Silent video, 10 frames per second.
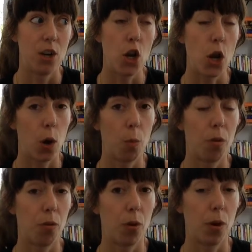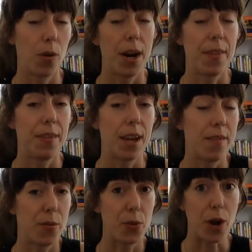know before, or I had
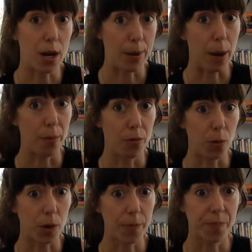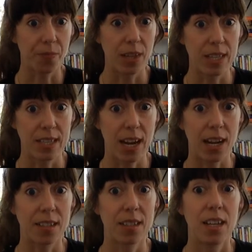never thought about before, is
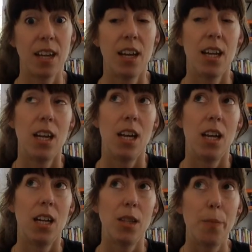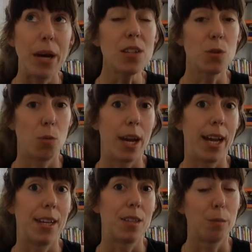that the best
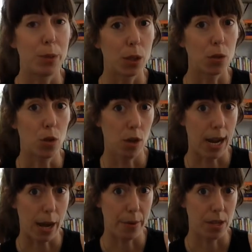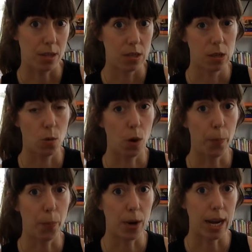way to build good habits or
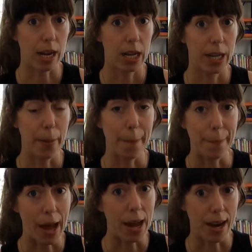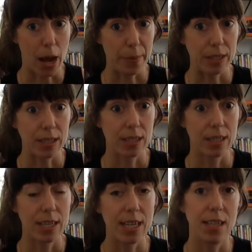break bad habits
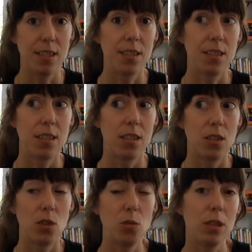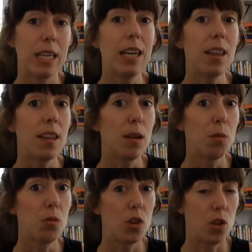is to link
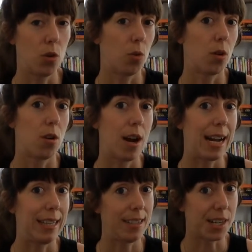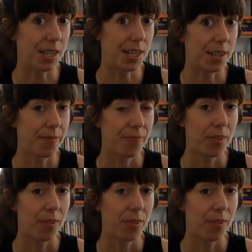them to your identity.